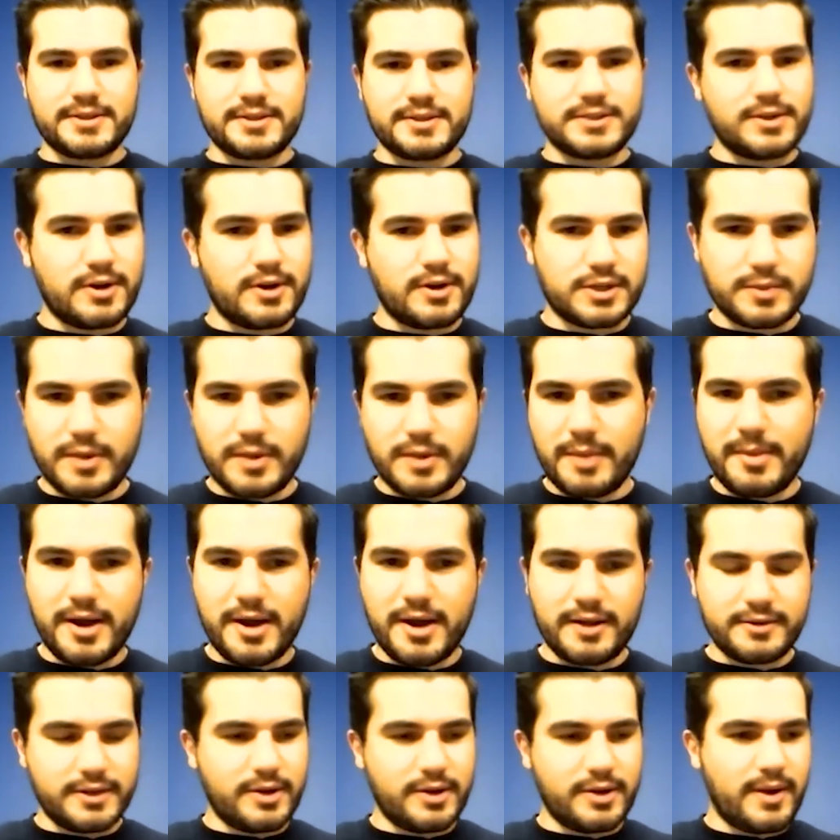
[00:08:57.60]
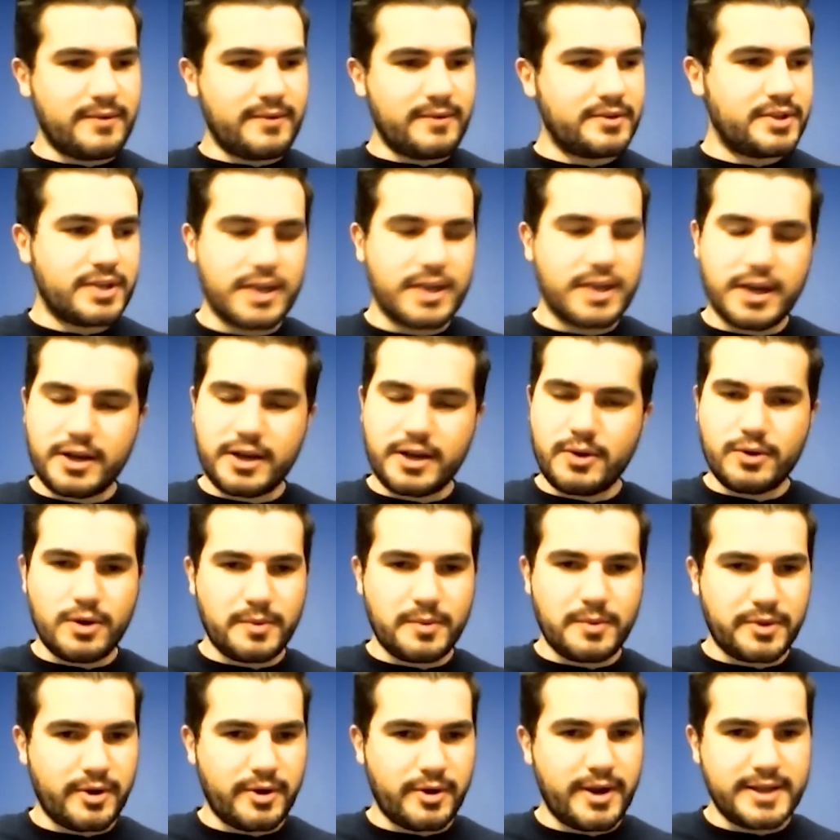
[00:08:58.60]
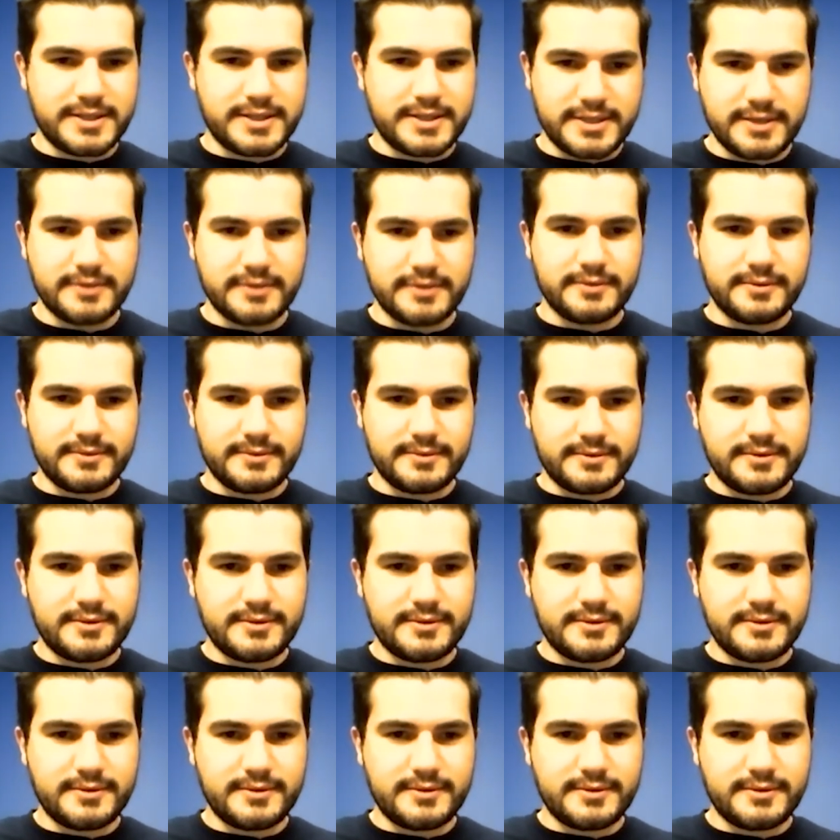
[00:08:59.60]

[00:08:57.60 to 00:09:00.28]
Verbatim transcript: out to talk to me about, you know, everything you got going on with your eighteen.